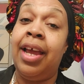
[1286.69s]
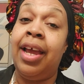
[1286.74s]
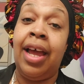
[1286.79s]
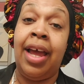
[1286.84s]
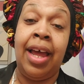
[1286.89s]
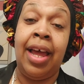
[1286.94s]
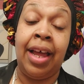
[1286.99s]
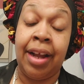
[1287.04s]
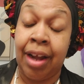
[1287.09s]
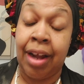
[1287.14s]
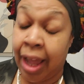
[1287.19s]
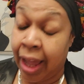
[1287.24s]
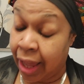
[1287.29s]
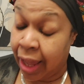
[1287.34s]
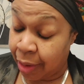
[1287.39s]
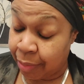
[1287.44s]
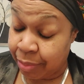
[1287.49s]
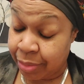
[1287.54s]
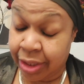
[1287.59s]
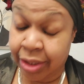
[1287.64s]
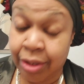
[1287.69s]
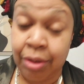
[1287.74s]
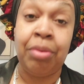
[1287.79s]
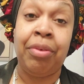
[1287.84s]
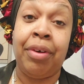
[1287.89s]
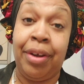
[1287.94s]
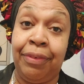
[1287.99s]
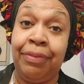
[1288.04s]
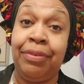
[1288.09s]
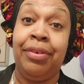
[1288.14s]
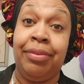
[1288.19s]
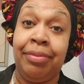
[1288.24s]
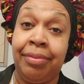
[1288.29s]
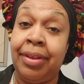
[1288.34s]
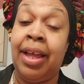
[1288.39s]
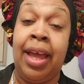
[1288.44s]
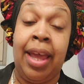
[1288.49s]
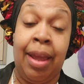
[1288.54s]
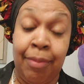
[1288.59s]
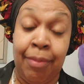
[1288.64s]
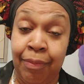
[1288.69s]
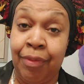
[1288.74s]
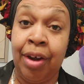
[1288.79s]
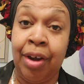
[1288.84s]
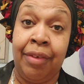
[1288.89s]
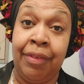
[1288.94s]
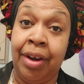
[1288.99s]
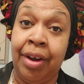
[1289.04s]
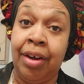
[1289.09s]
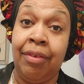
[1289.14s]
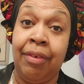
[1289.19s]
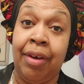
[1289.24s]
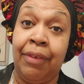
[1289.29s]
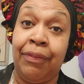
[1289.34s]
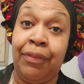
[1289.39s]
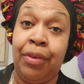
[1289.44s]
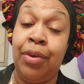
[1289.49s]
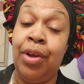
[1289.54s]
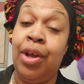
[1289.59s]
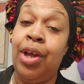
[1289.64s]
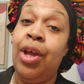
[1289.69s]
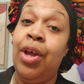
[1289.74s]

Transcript: I am so grateful. I am very, very grateful.